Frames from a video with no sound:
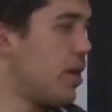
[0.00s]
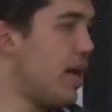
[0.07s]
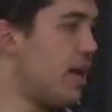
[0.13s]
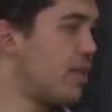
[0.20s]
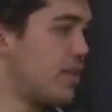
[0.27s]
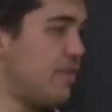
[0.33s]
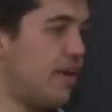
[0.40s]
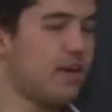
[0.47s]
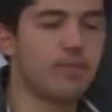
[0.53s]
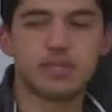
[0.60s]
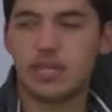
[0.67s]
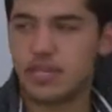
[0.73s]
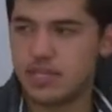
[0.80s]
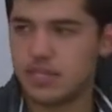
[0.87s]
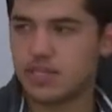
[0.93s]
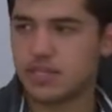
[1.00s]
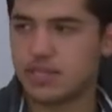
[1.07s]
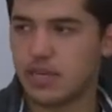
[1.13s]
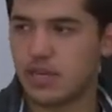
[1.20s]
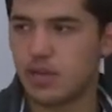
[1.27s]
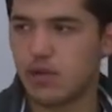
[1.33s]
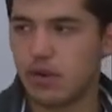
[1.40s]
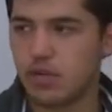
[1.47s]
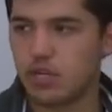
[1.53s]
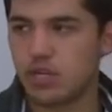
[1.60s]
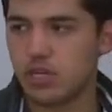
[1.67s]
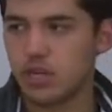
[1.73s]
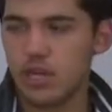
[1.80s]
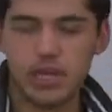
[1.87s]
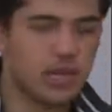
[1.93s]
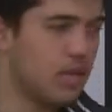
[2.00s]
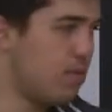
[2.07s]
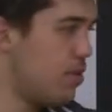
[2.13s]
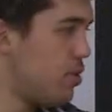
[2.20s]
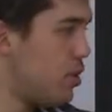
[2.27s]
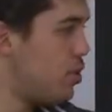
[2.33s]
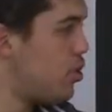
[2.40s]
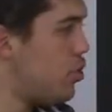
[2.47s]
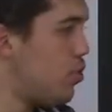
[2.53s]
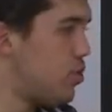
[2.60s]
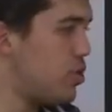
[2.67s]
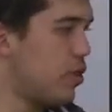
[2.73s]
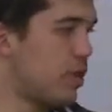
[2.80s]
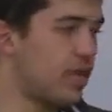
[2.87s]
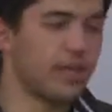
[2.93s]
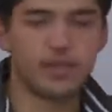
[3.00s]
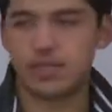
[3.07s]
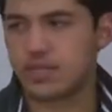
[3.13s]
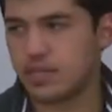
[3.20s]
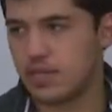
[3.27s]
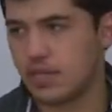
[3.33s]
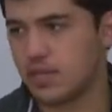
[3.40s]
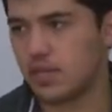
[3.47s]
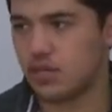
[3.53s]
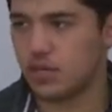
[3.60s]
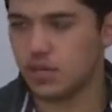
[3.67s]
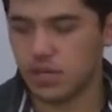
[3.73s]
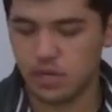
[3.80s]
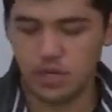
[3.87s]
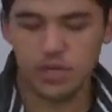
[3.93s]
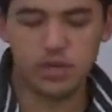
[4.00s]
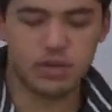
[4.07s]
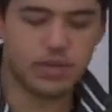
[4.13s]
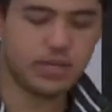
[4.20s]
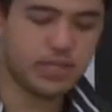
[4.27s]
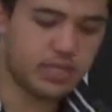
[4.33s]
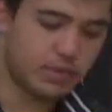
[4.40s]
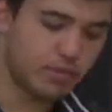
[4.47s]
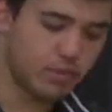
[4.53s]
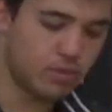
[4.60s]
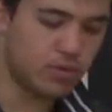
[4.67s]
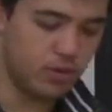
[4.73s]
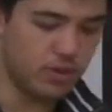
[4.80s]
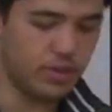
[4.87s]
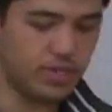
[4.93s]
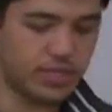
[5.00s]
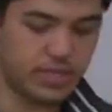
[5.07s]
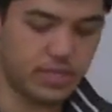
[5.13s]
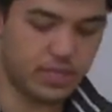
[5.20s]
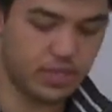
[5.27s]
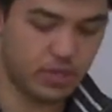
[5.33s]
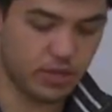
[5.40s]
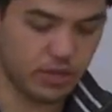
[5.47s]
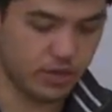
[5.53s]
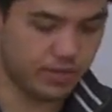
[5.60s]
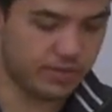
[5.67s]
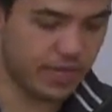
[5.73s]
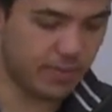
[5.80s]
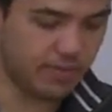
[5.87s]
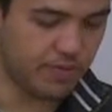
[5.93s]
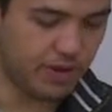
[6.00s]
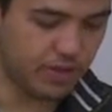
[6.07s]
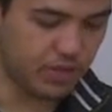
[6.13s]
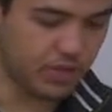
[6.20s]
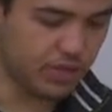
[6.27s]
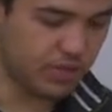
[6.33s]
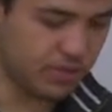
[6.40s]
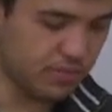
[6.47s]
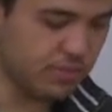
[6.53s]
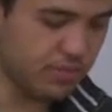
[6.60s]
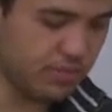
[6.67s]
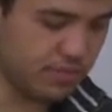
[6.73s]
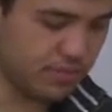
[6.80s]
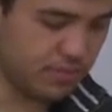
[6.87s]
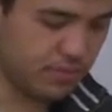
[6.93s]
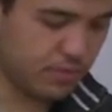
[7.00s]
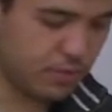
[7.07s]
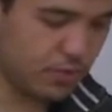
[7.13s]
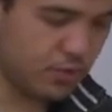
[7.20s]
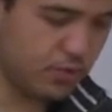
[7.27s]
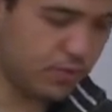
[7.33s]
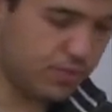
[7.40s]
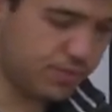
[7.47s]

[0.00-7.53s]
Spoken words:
at the variables that exist inside the equation and be able to deduce, okay, this is an integer, this is a bool, this is of type function. Cool.